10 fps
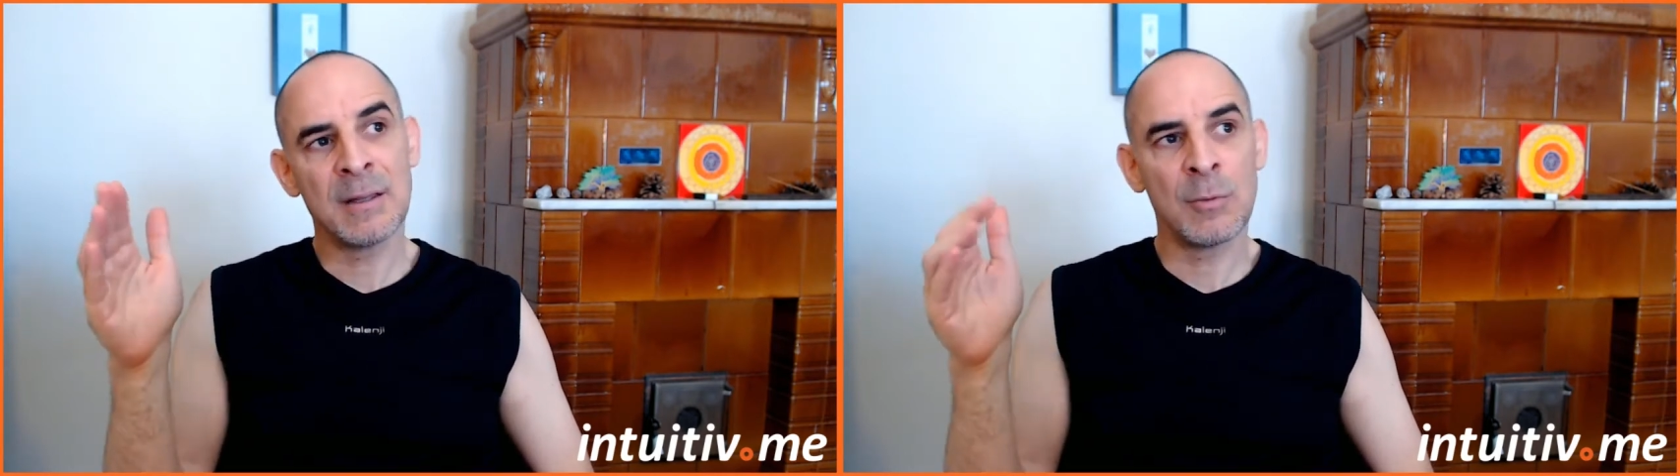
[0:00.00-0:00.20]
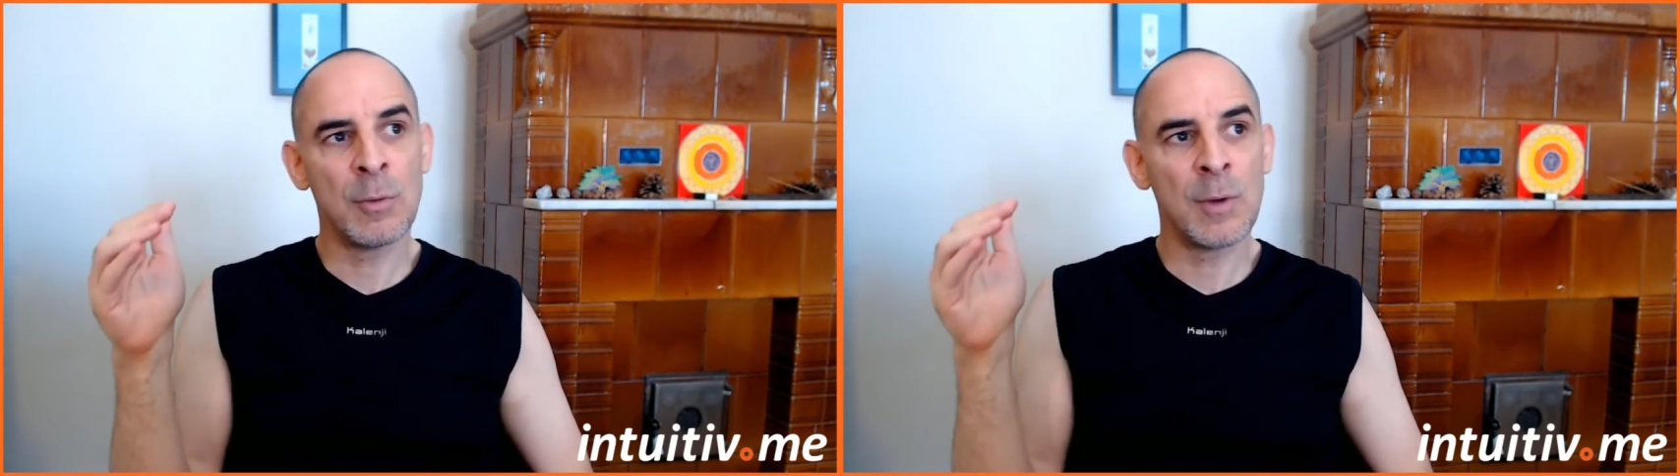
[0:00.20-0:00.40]

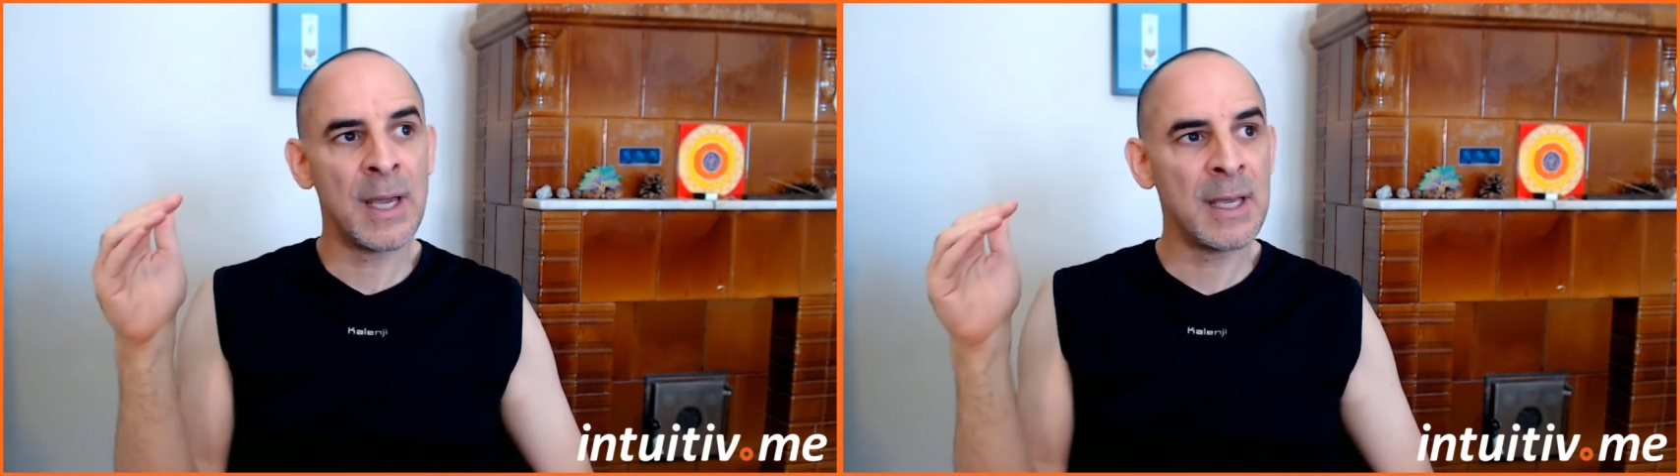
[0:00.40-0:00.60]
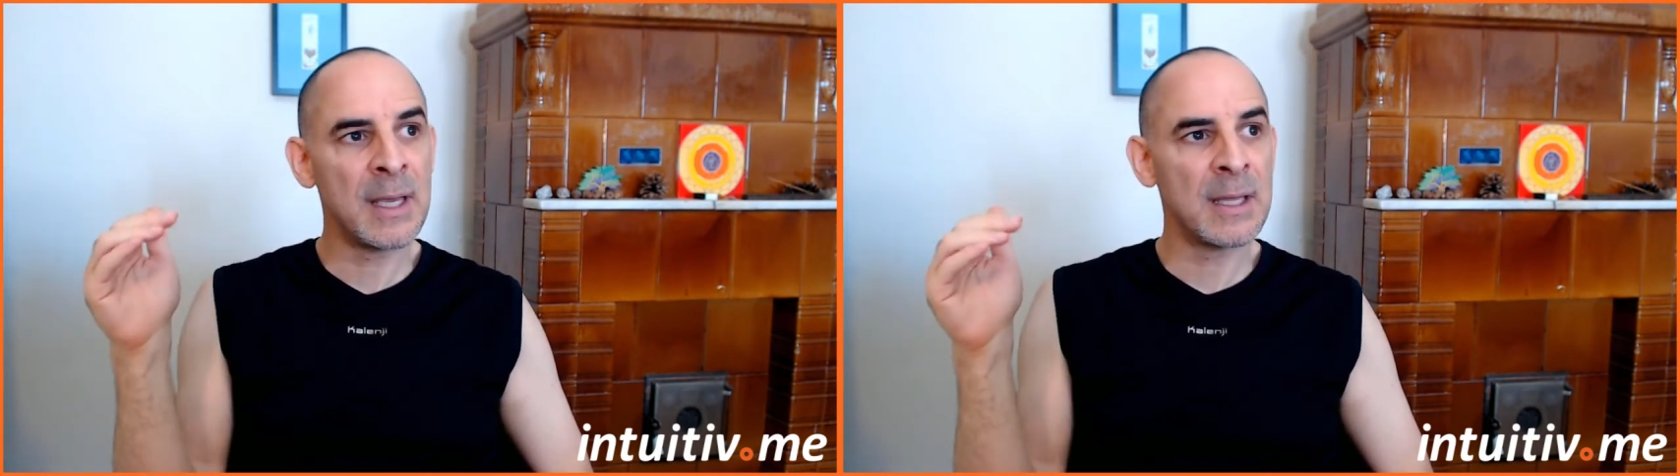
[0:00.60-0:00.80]
the
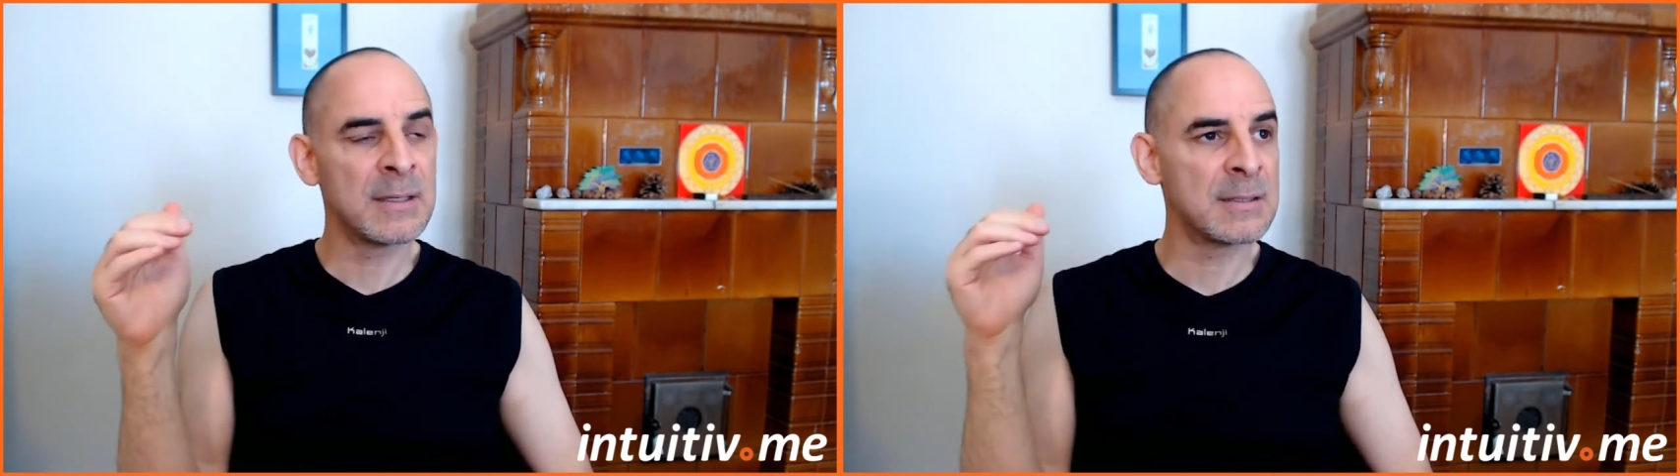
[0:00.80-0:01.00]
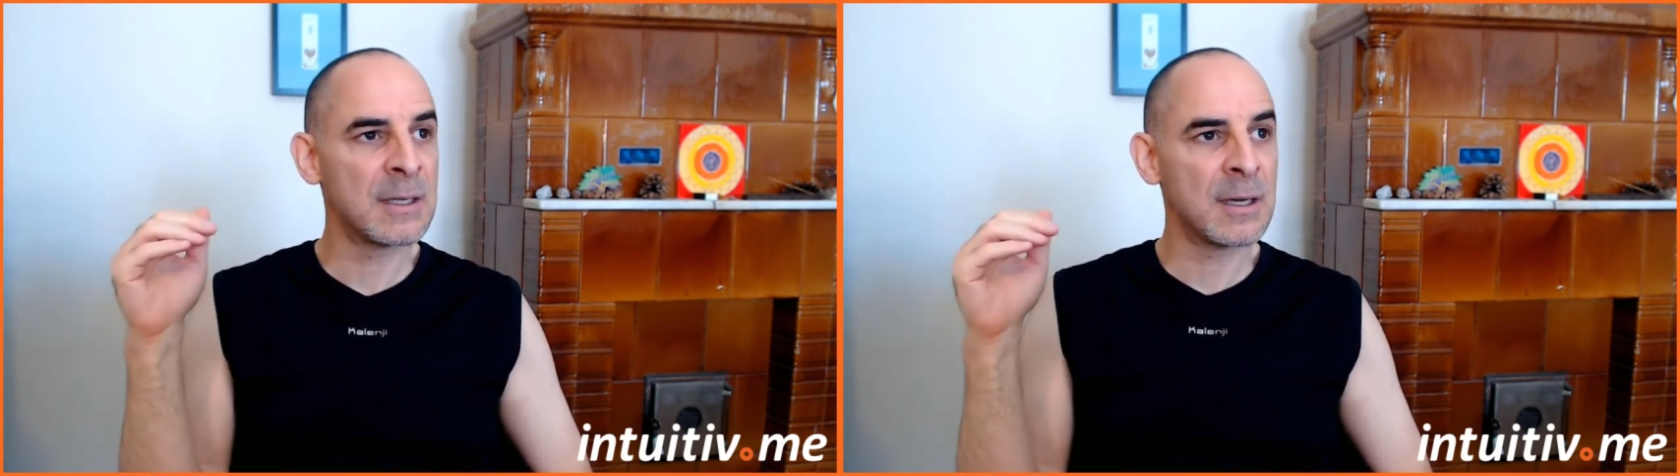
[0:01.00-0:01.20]
way and
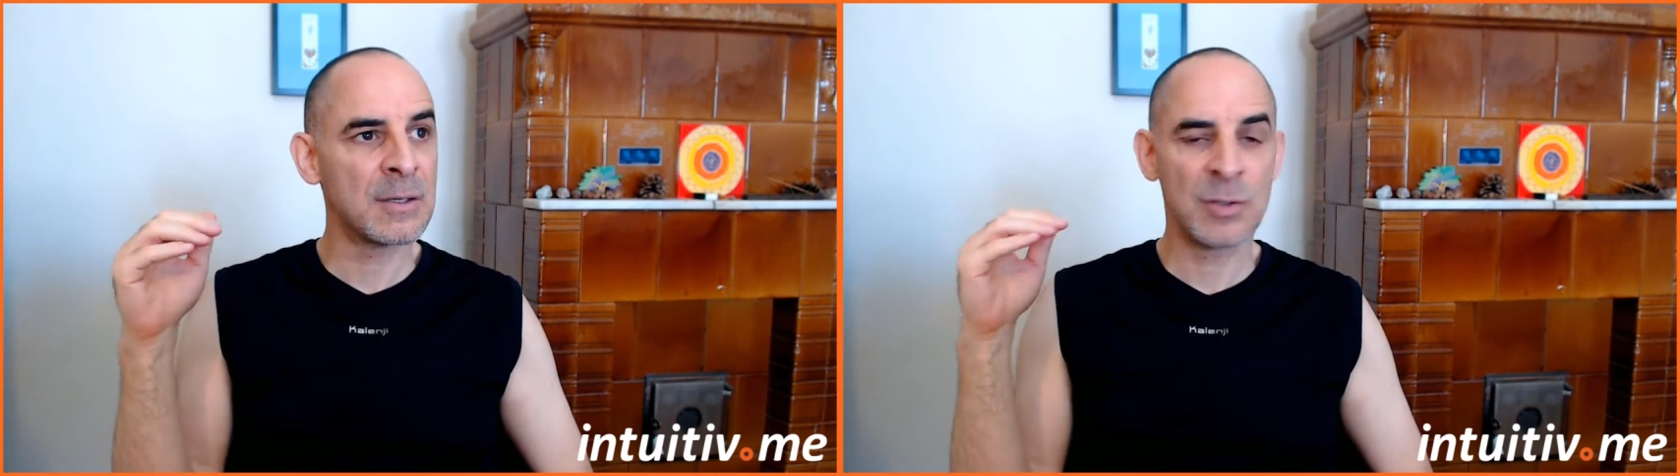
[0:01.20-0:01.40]
start